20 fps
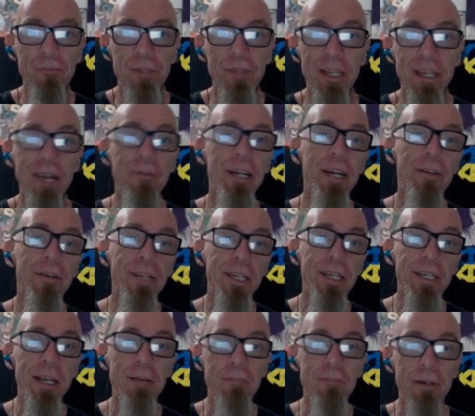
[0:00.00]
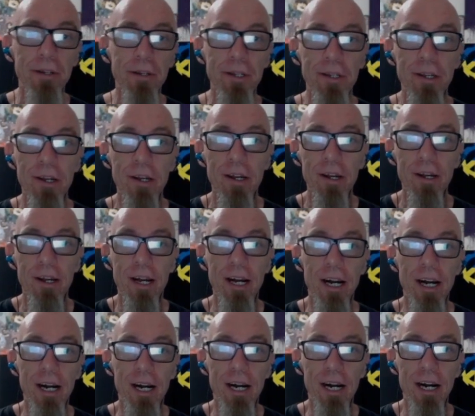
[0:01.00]
There we go. There's numbers.
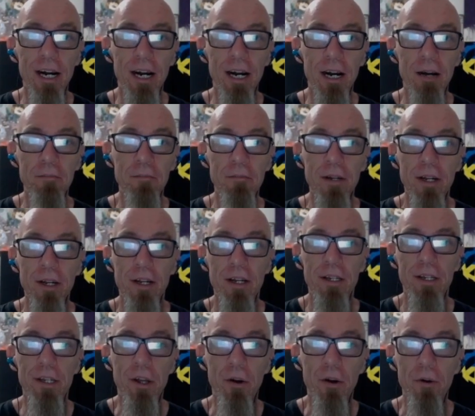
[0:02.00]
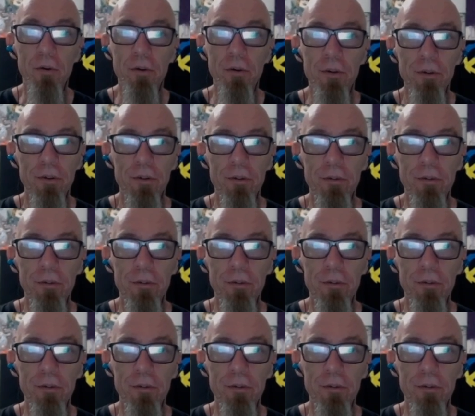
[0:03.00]
So